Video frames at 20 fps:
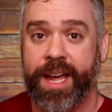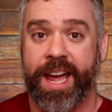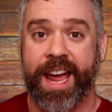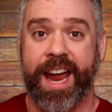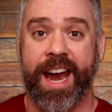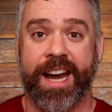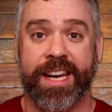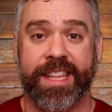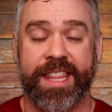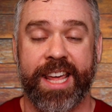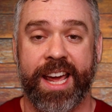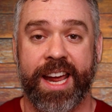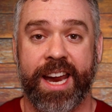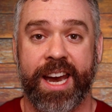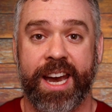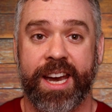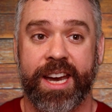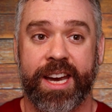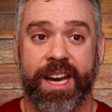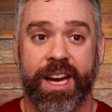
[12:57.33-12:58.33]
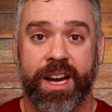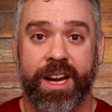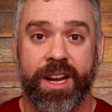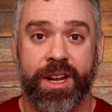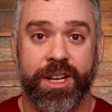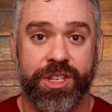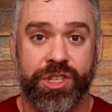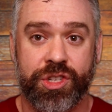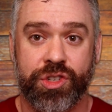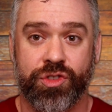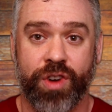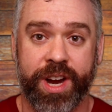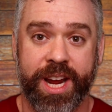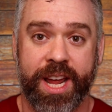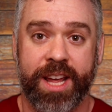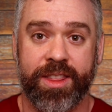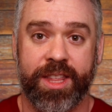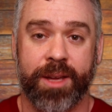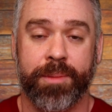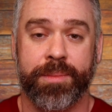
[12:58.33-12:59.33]
and then
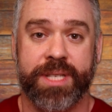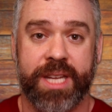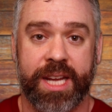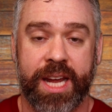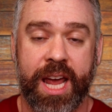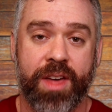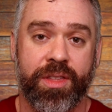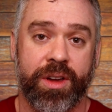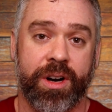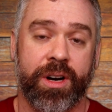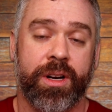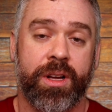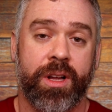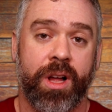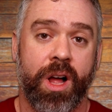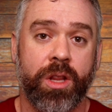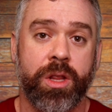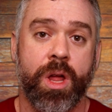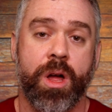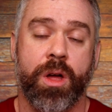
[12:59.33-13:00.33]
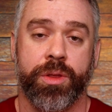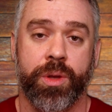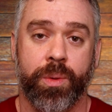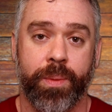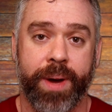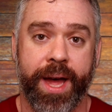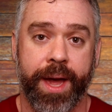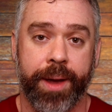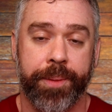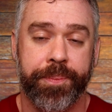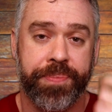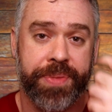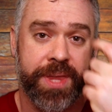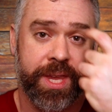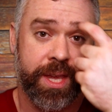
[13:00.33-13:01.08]
stringing them together along the way.